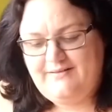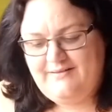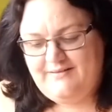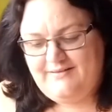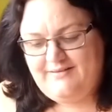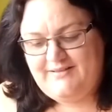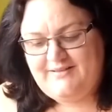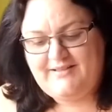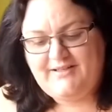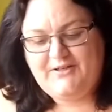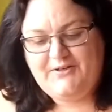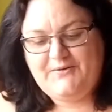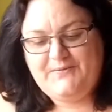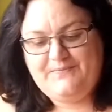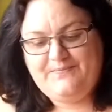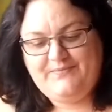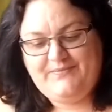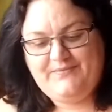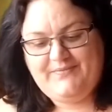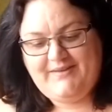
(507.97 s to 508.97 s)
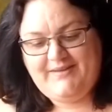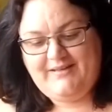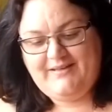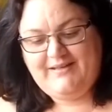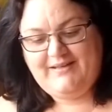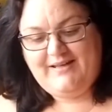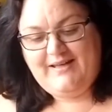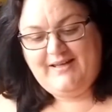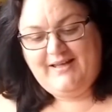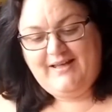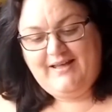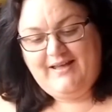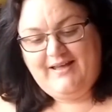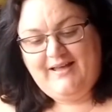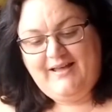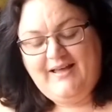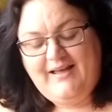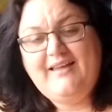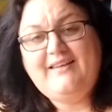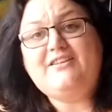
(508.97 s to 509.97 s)
So
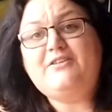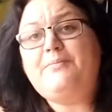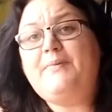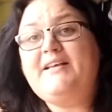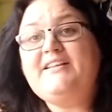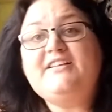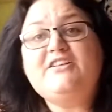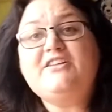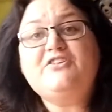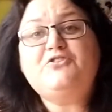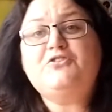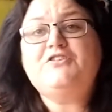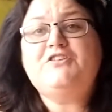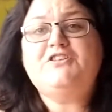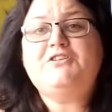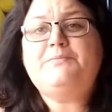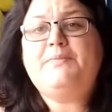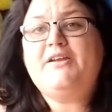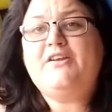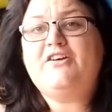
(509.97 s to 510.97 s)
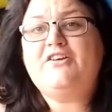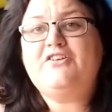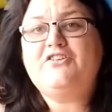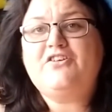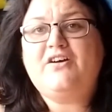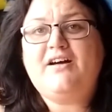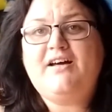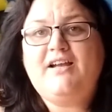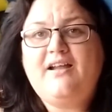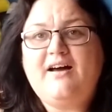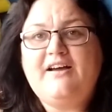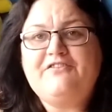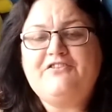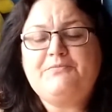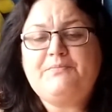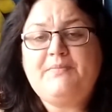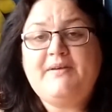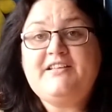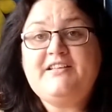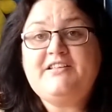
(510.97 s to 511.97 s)
basically, Tori spent her entire life
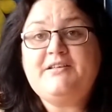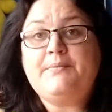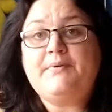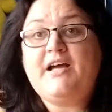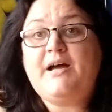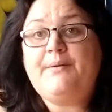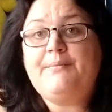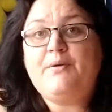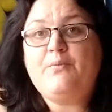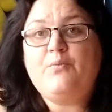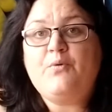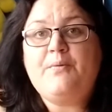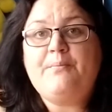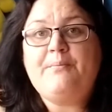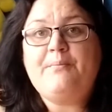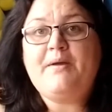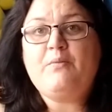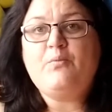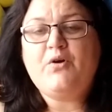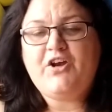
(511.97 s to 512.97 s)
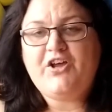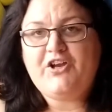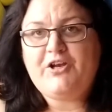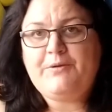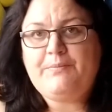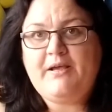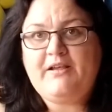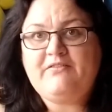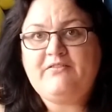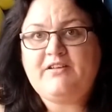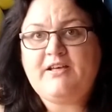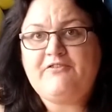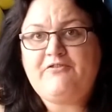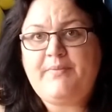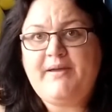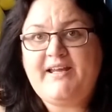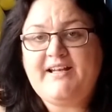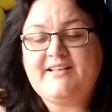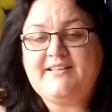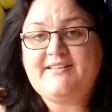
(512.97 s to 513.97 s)
just basically becoming what men want her to be, instead of
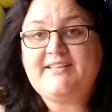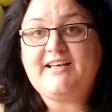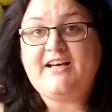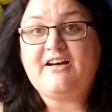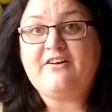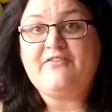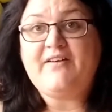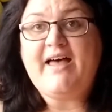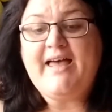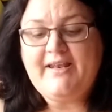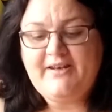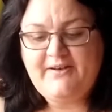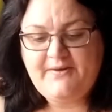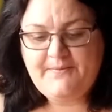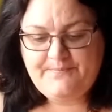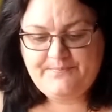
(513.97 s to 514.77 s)
being herself. And